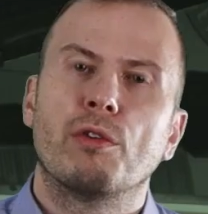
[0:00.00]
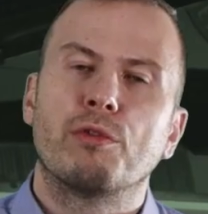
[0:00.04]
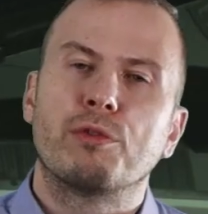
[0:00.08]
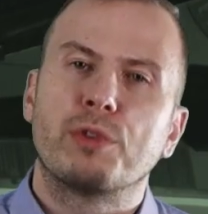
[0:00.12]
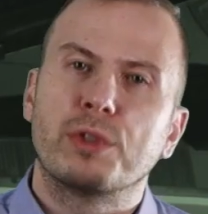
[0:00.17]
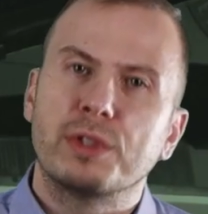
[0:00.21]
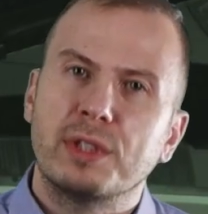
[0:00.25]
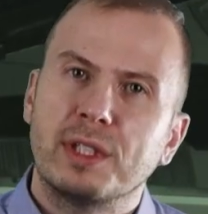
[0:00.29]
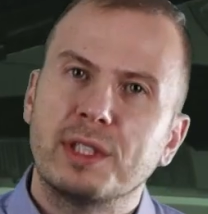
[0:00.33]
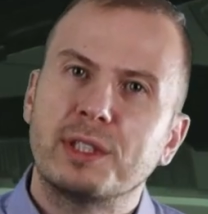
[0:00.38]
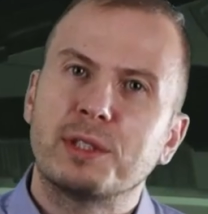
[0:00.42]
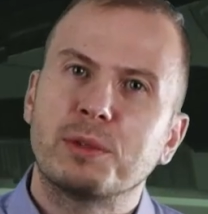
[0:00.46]
For
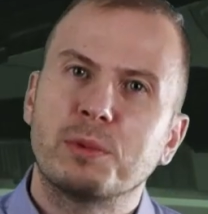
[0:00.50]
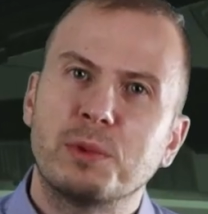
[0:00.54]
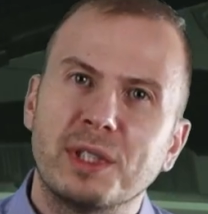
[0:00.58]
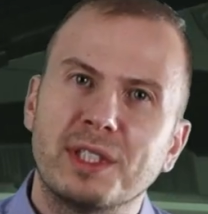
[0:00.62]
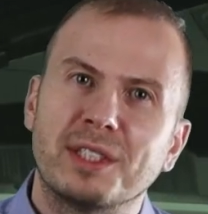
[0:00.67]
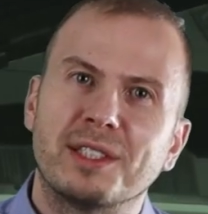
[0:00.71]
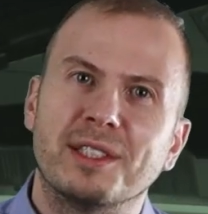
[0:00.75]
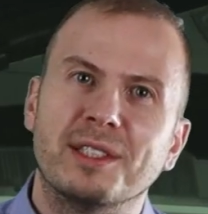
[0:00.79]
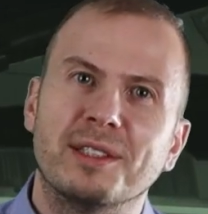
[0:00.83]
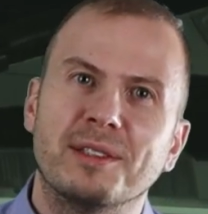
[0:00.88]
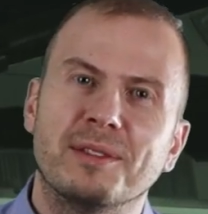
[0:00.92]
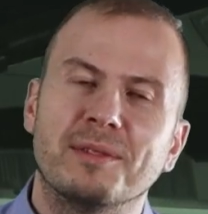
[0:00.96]
this
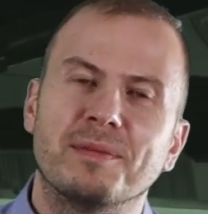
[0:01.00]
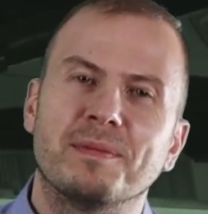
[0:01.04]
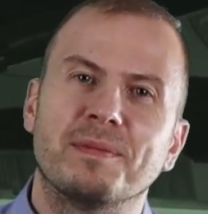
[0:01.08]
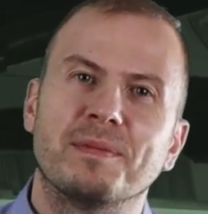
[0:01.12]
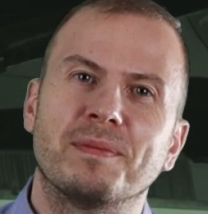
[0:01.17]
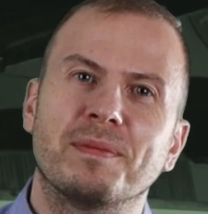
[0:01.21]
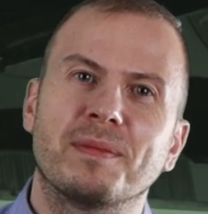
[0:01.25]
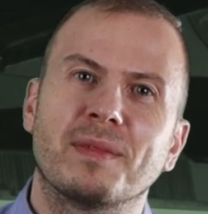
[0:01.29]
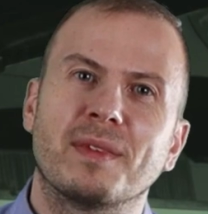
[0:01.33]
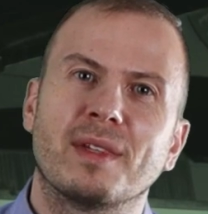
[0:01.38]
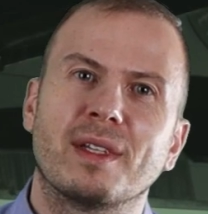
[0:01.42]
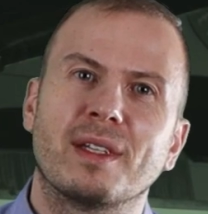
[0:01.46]
reason,
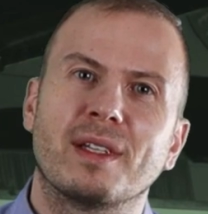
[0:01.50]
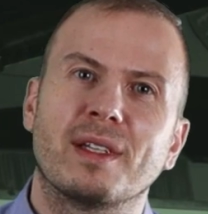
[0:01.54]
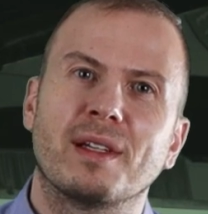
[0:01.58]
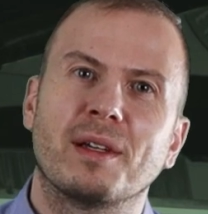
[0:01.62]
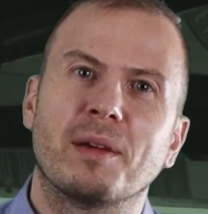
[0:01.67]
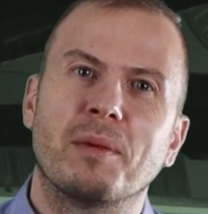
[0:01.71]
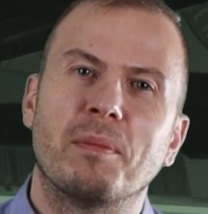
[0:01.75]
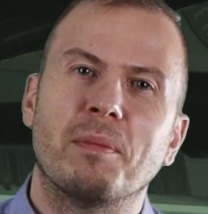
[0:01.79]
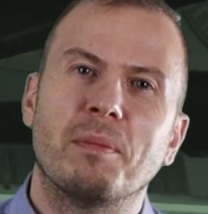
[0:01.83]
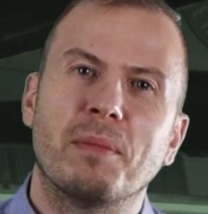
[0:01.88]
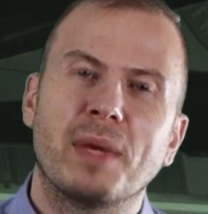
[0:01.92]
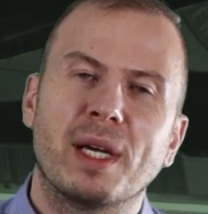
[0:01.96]

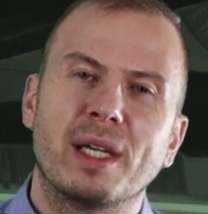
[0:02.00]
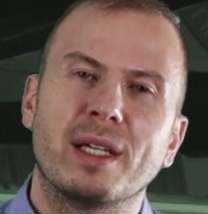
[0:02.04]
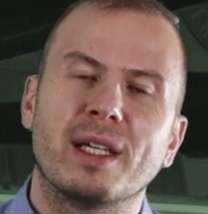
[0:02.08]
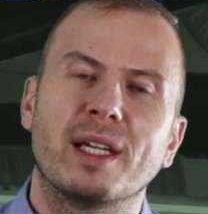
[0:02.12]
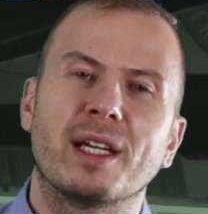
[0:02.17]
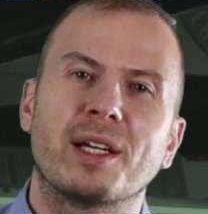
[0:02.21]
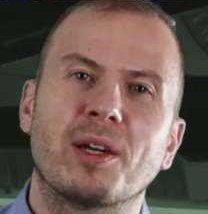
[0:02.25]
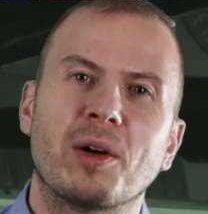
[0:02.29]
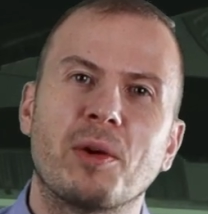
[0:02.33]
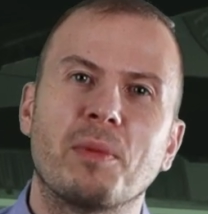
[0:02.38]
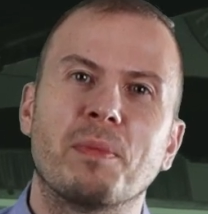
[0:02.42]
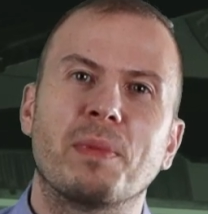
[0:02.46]
many
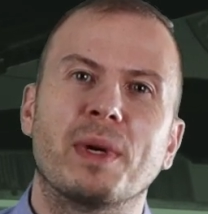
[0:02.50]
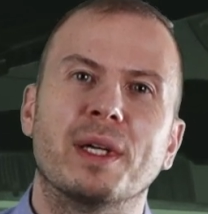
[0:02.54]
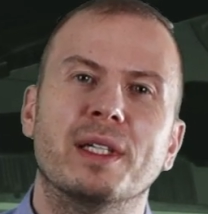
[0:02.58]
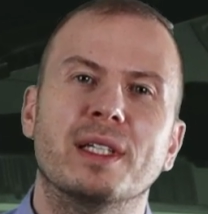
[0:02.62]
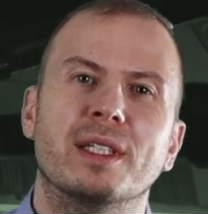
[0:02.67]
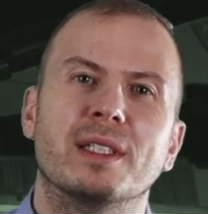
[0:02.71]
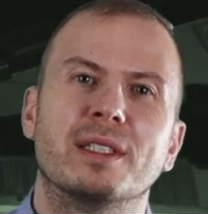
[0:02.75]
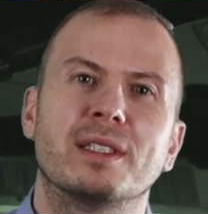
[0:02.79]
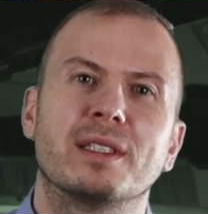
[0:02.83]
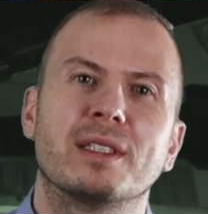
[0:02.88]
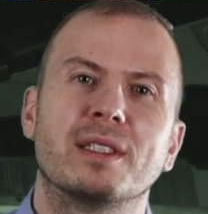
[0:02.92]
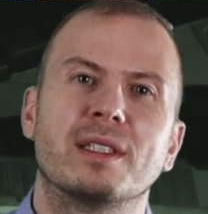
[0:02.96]

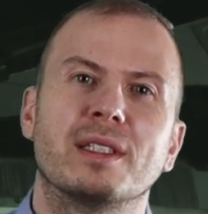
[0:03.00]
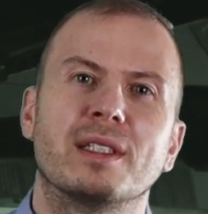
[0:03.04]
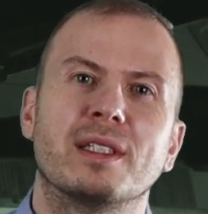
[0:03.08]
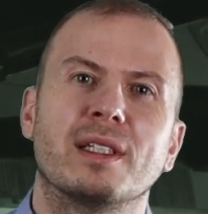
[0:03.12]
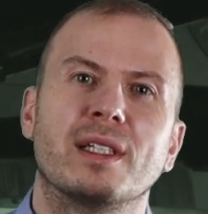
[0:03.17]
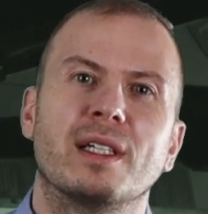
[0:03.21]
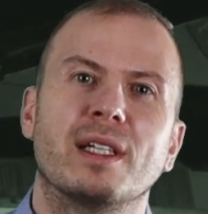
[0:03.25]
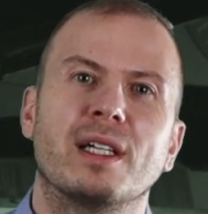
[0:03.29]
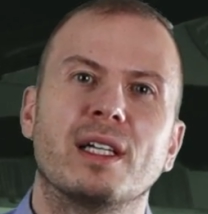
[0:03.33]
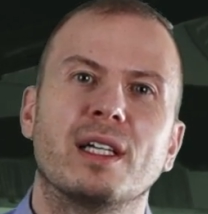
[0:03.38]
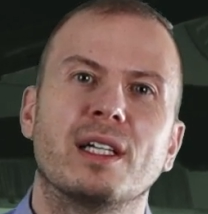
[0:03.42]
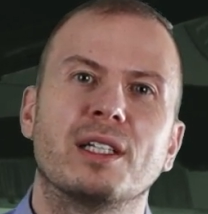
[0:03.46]
companies
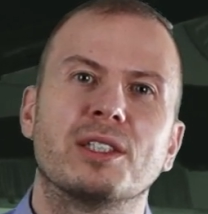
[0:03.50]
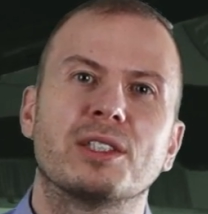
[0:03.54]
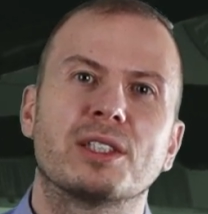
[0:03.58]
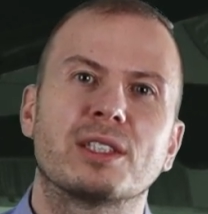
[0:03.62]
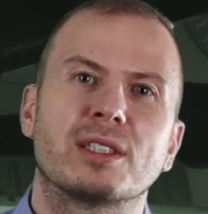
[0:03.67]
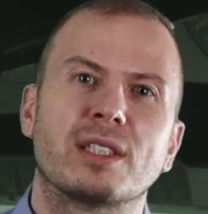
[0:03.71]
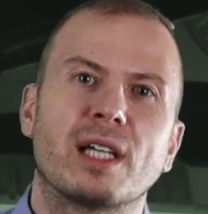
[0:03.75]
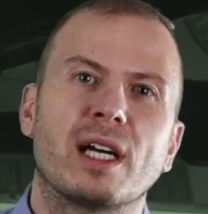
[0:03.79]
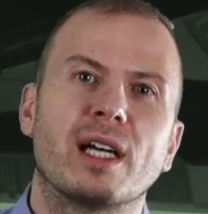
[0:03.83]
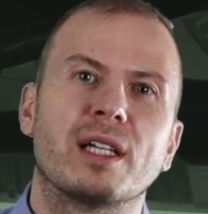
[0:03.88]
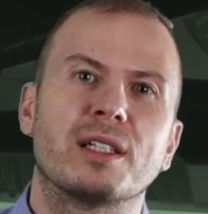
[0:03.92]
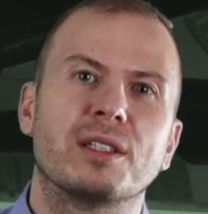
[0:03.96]

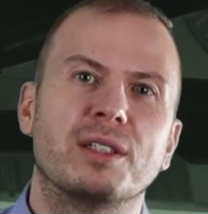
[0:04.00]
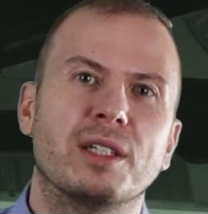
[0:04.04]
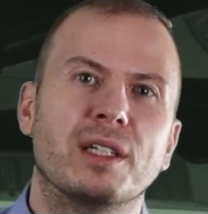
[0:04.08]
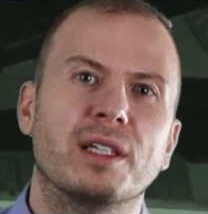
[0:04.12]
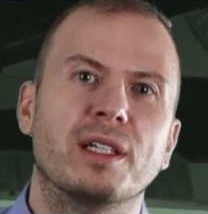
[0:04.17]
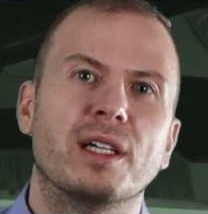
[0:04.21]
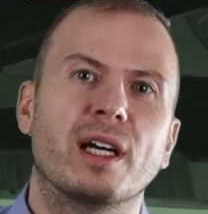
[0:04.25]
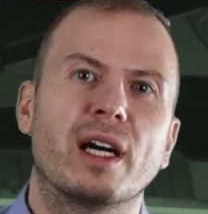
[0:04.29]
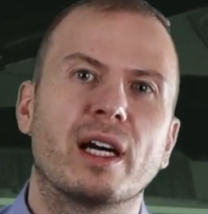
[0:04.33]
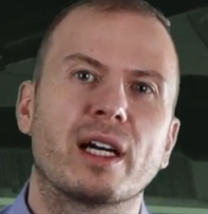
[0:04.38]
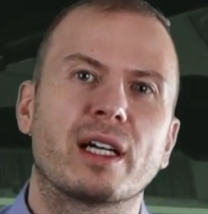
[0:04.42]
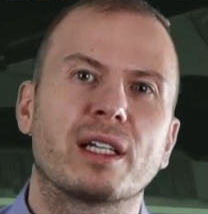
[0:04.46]
start their
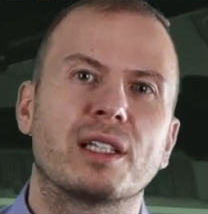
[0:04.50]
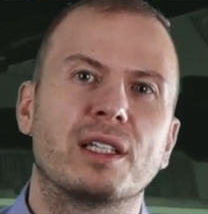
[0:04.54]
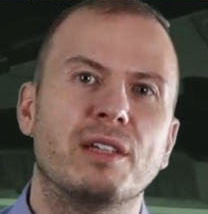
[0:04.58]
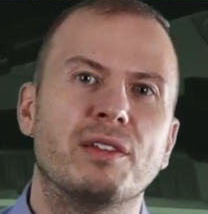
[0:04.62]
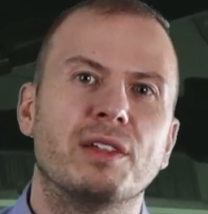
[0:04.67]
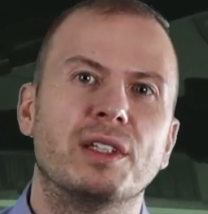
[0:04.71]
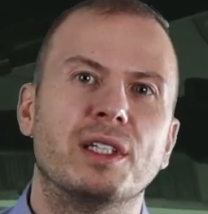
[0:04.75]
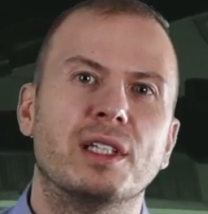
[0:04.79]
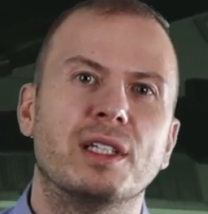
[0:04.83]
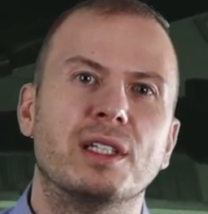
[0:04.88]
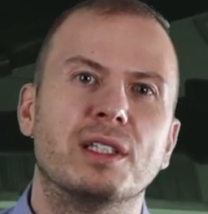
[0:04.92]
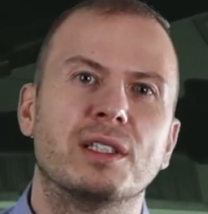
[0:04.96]

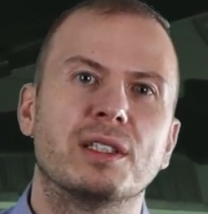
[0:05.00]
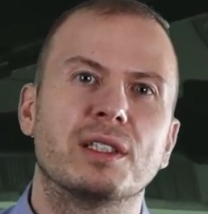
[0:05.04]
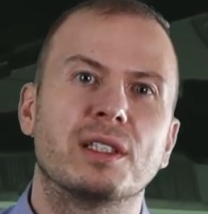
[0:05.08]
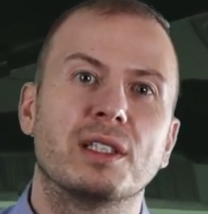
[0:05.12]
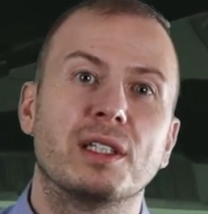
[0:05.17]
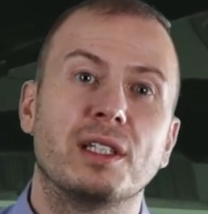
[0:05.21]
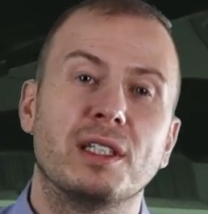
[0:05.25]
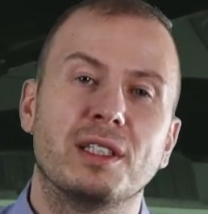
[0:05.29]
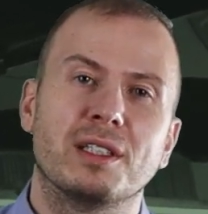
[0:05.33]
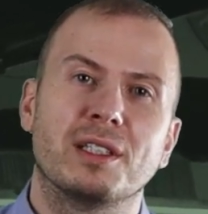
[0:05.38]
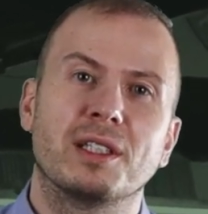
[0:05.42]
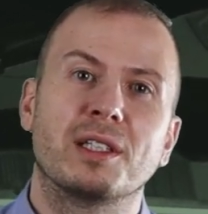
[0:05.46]
activities
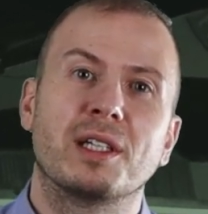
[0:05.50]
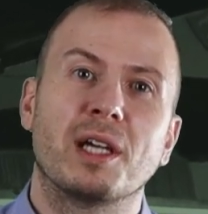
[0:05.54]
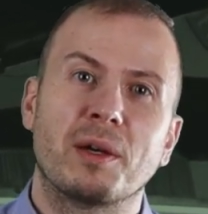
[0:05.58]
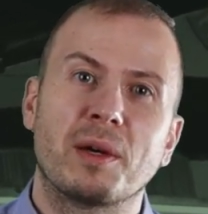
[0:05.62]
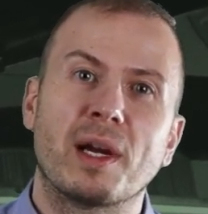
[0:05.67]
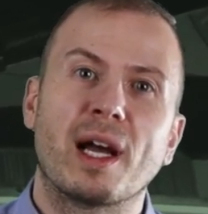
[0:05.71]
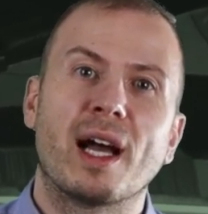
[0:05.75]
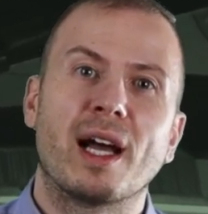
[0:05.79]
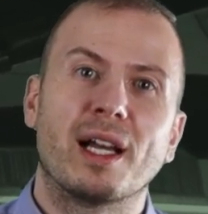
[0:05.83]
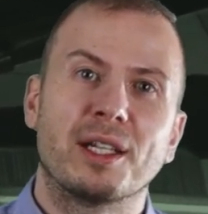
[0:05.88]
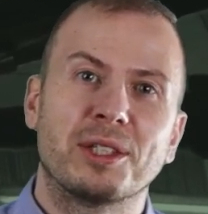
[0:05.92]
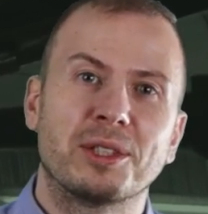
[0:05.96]
in the
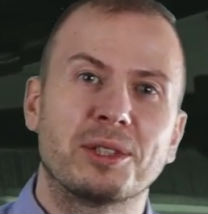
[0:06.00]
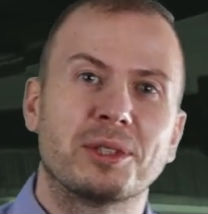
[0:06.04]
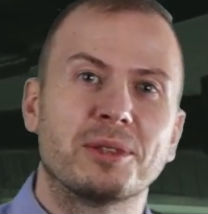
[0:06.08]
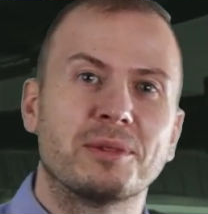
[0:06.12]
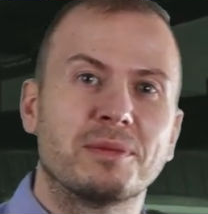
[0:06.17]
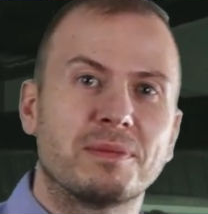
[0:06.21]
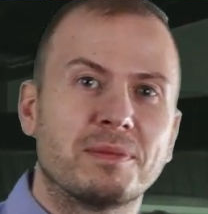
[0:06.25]
garage,